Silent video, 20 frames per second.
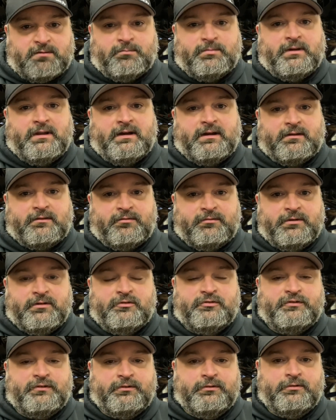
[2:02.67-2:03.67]
block
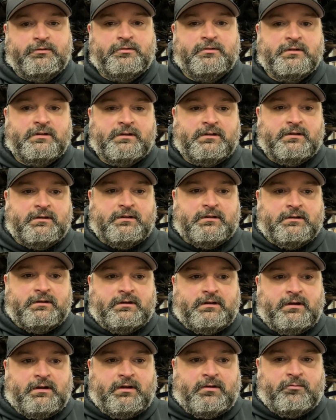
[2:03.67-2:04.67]
302.
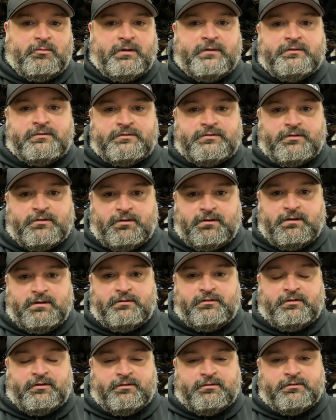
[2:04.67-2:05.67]
Wasn't sure of the
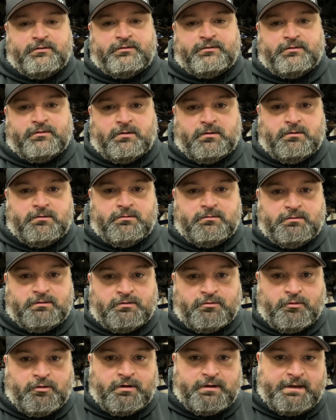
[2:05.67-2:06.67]
internals, so we
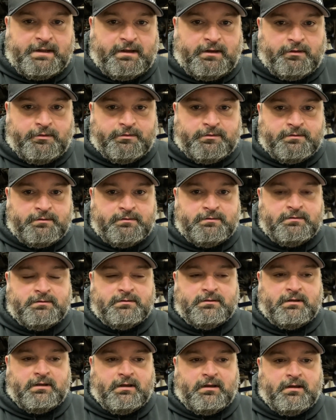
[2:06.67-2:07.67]
tore it down.
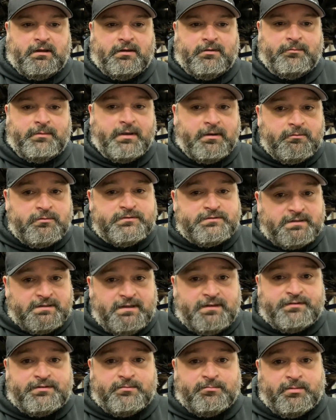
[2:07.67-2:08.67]
And it was a
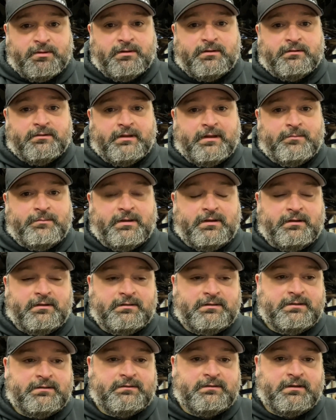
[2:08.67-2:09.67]
decent build. I mean,
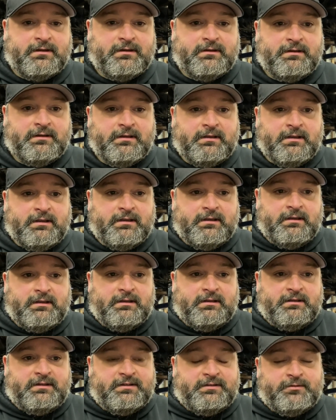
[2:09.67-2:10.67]

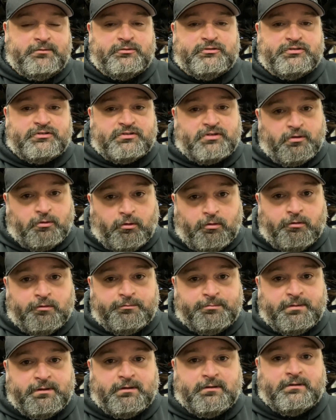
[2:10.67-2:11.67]
it was just an old
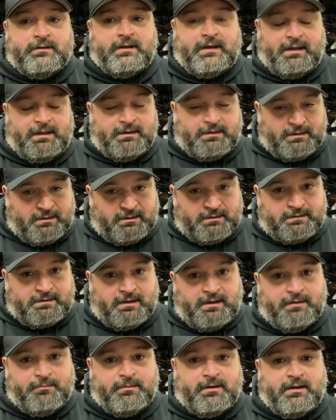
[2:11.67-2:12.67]
build. It had a lot of
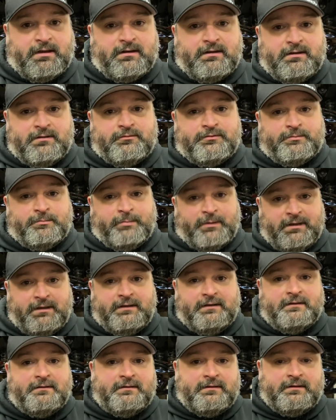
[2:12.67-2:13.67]
time on it. It was beat.